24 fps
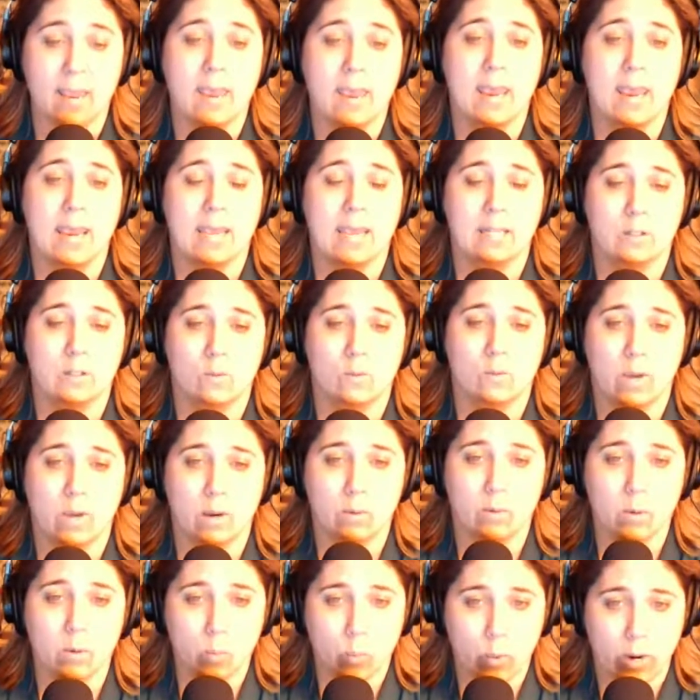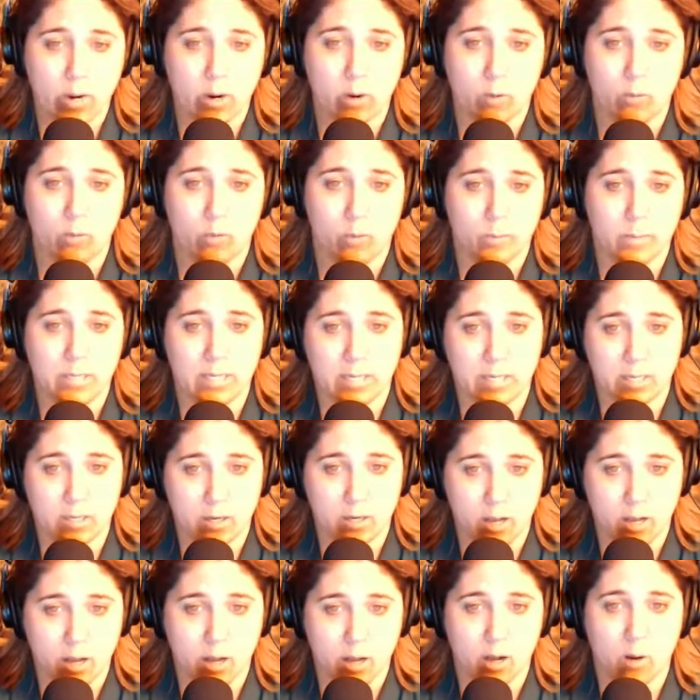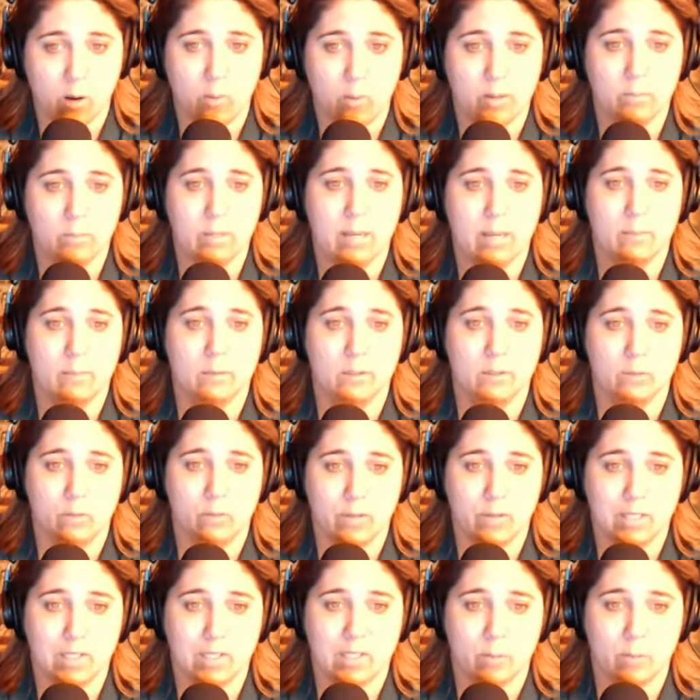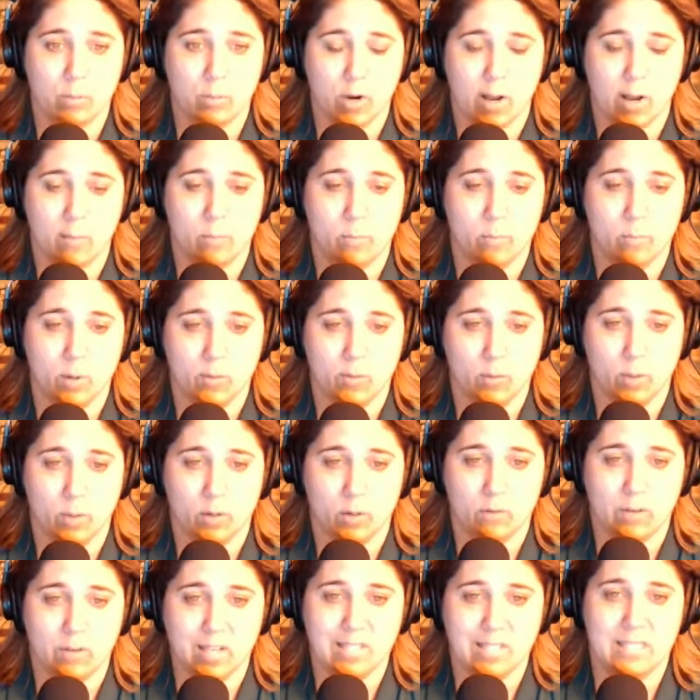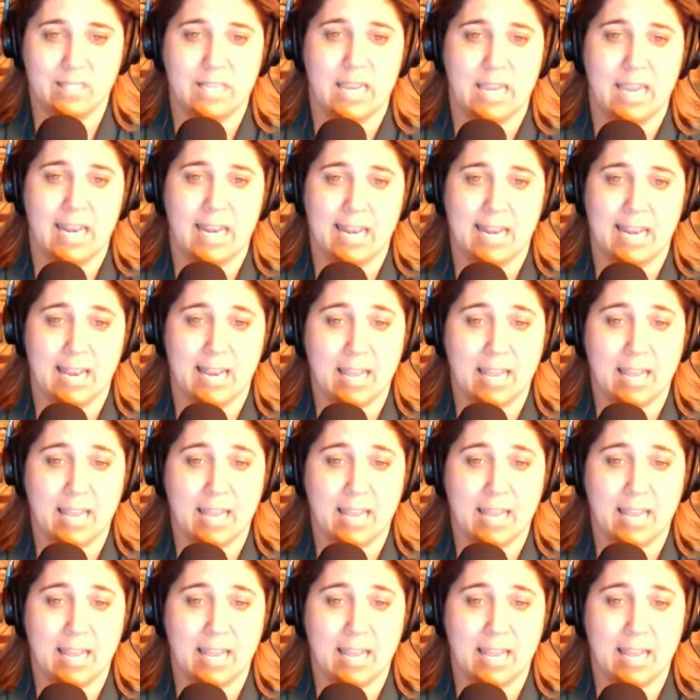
It's very rare for me to know and be able to fix the problem before investigating.